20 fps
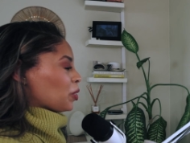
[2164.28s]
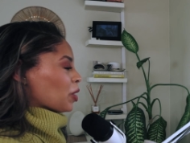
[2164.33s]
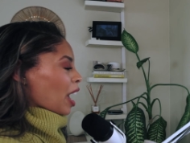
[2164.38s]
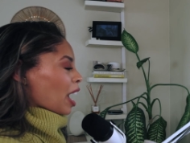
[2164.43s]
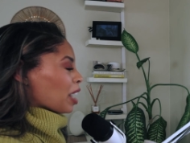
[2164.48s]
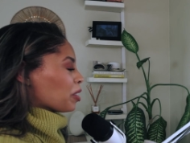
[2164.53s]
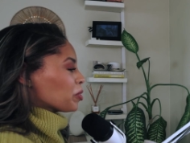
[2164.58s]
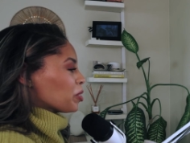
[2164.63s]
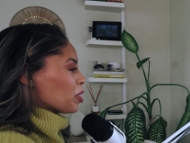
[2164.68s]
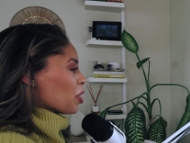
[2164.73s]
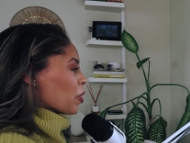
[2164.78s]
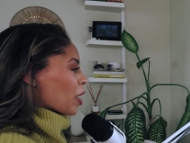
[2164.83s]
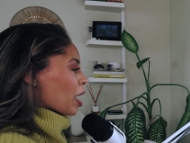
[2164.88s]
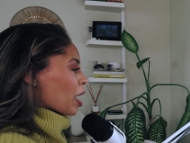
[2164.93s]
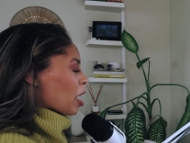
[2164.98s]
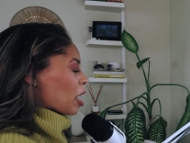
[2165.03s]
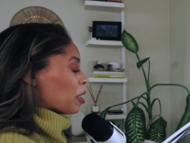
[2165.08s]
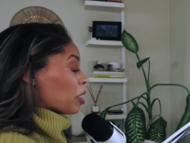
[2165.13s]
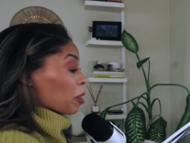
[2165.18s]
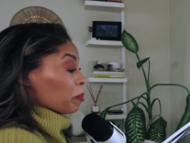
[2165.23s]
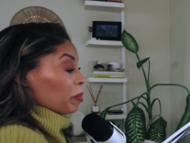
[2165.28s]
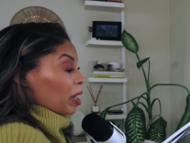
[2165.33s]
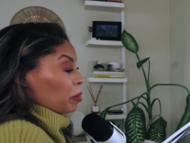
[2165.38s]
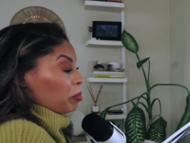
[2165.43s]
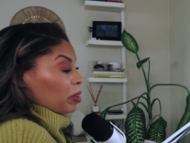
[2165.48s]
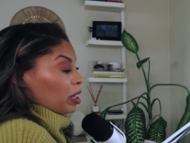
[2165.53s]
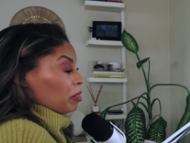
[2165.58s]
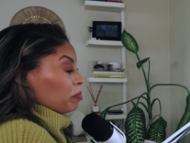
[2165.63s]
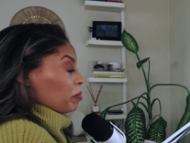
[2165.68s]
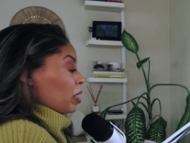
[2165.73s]
I don't know. And
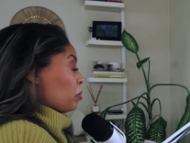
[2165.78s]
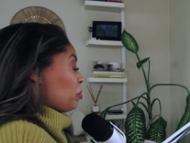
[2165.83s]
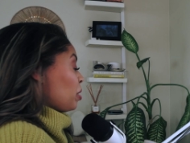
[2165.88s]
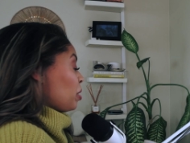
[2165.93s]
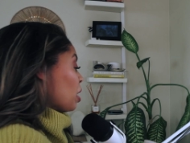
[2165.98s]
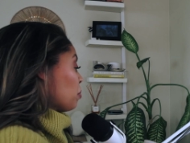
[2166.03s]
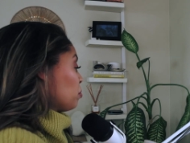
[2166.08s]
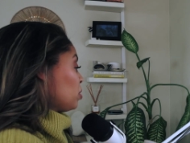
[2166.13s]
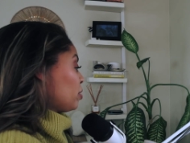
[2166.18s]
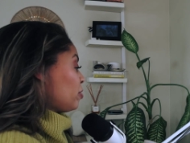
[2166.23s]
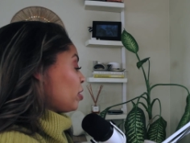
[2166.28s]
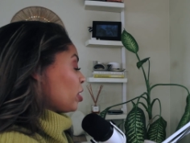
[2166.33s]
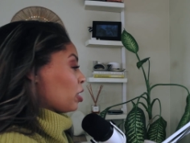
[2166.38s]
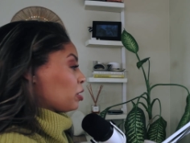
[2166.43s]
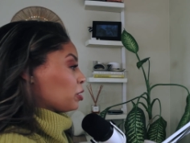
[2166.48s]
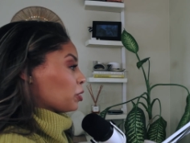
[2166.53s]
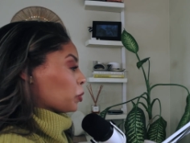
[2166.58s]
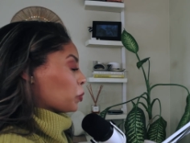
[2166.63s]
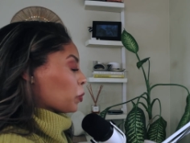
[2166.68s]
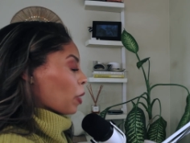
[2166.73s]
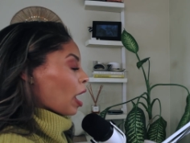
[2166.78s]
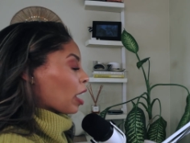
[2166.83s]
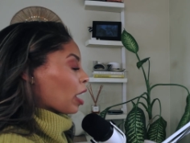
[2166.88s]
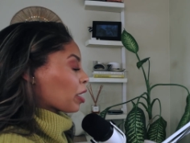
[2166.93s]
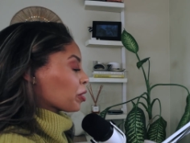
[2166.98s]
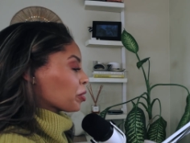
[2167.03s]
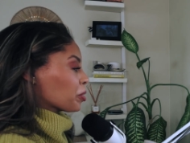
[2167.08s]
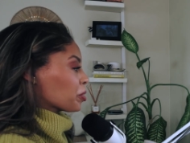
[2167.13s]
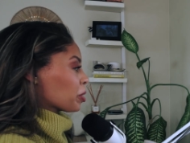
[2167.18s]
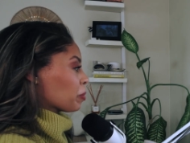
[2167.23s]
maybe I'm living under a
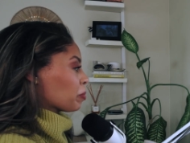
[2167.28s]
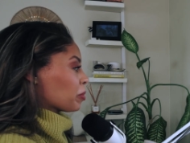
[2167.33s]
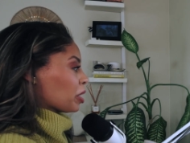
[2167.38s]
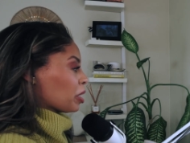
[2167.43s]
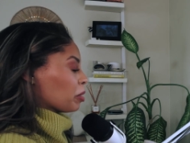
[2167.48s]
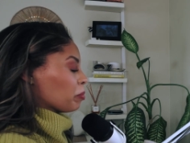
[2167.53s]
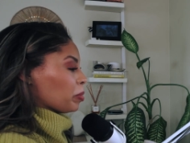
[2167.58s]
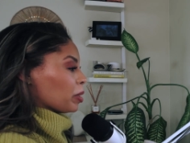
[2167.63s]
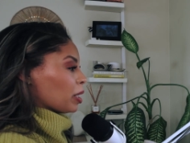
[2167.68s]
rock or something,